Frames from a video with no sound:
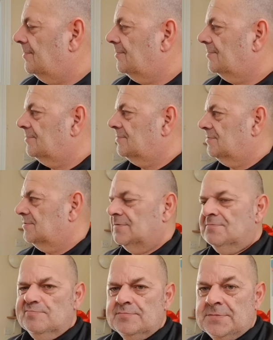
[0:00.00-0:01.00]
I didn't see
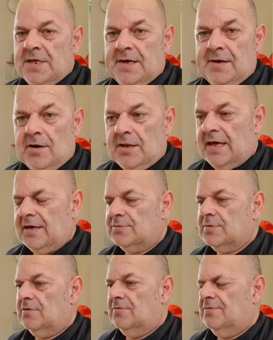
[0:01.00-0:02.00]
that. Yeah, I got that
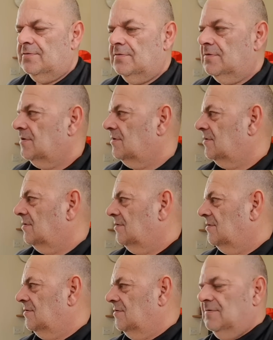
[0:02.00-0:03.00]
wrong. I've had beef
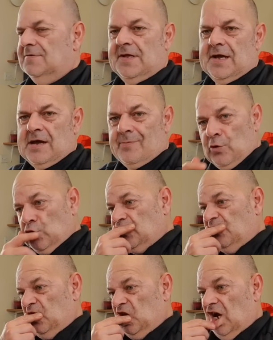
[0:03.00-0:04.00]
paste for years. No, I bought
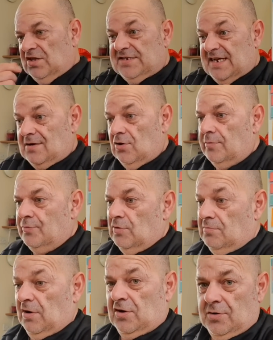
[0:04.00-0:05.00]
it for the content, like, but
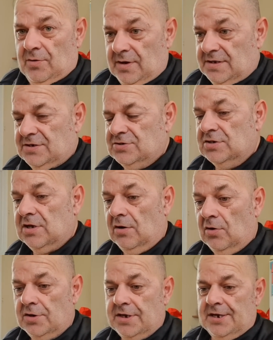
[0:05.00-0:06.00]
I'm not going to eat it because I
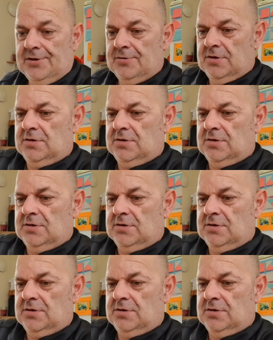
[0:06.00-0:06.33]
don't like it.